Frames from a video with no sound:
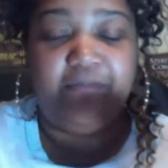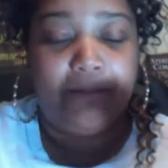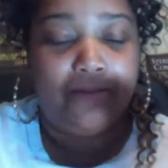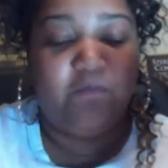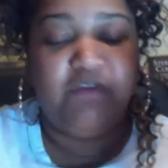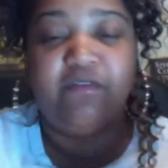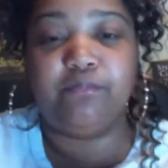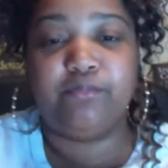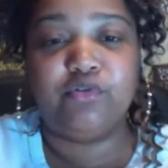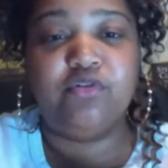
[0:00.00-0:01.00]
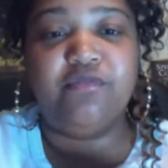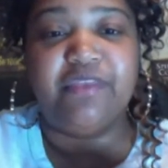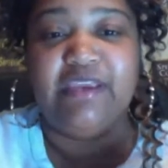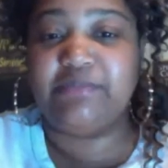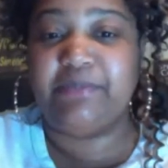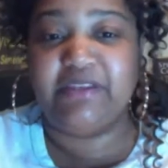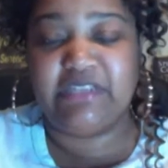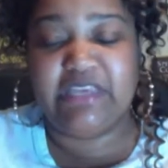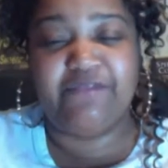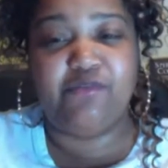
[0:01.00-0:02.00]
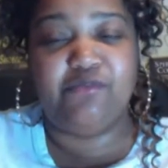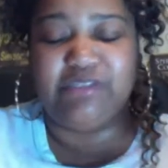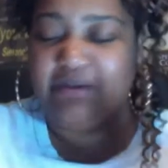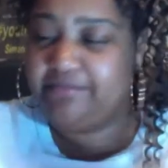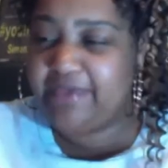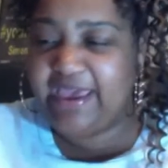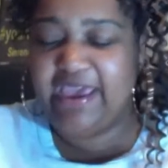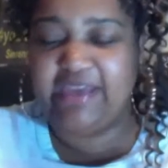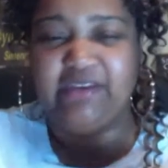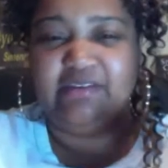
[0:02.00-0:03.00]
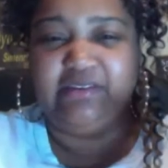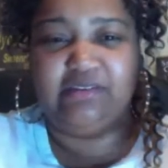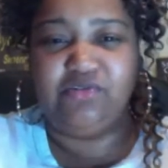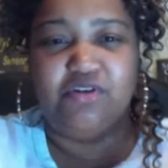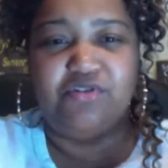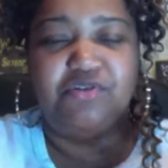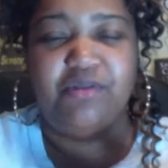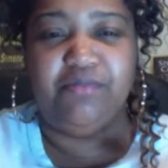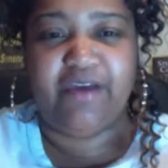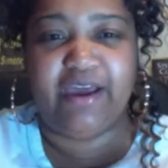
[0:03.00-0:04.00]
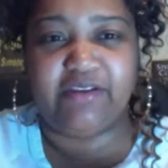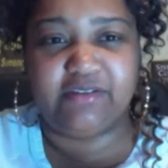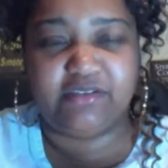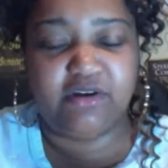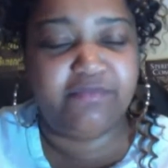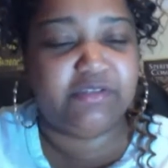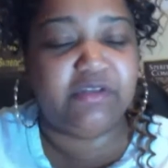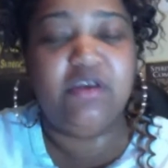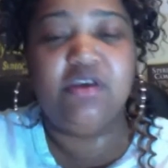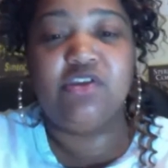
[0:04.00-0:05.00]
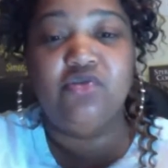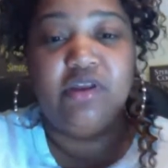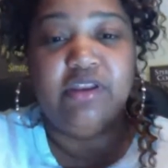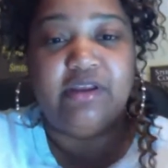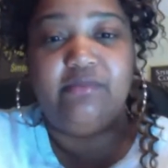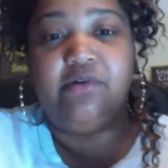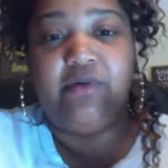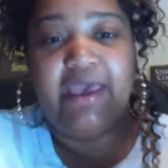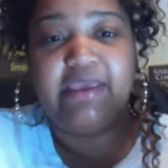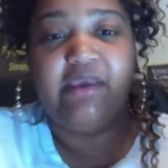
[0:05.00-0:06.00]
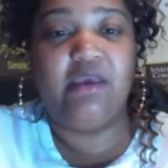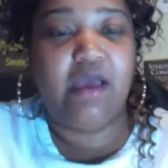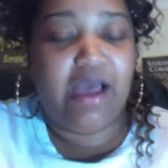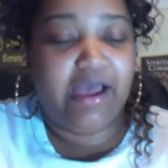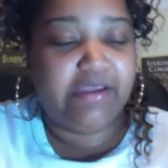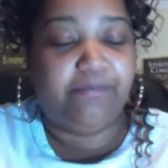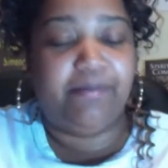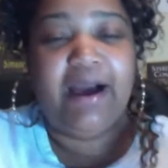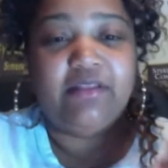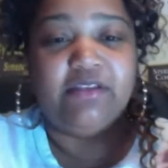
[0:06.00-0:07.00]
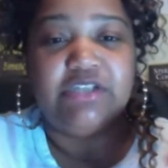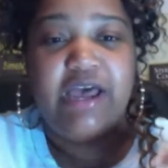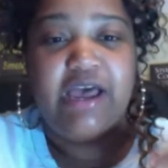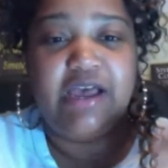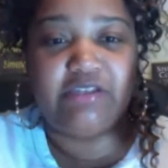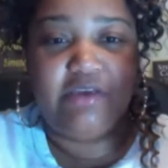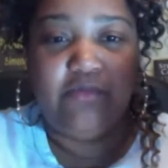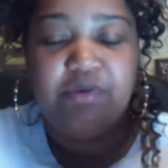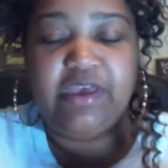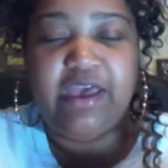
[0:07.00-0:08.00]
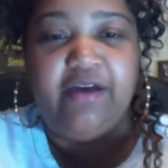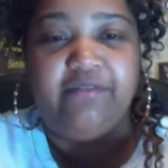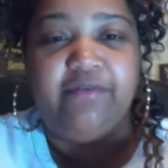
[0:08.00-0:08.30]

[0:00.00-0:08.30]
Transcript: we've improved things, especially if it was something bad and you didn't provide a good service. You can let them know, hey, I apologize, and we have